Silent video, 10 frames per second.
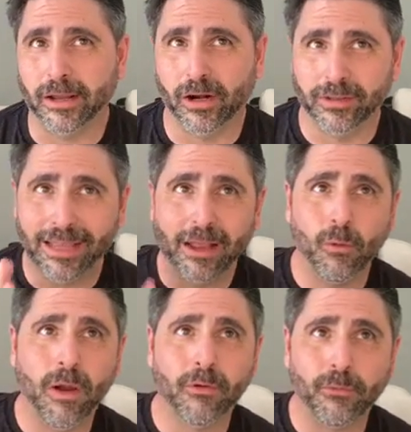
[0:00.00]
And on that
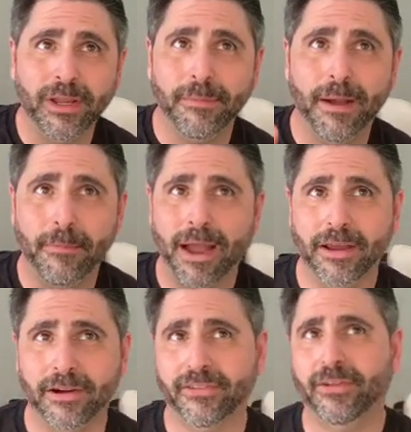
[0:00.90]
one, Reba
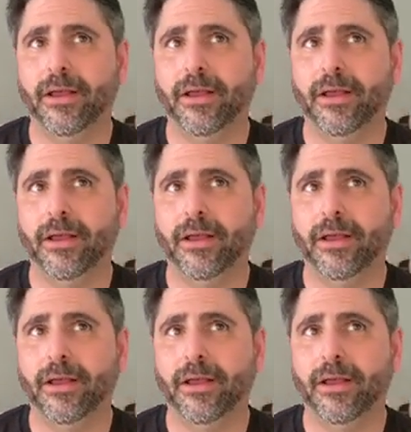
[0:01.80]
Myers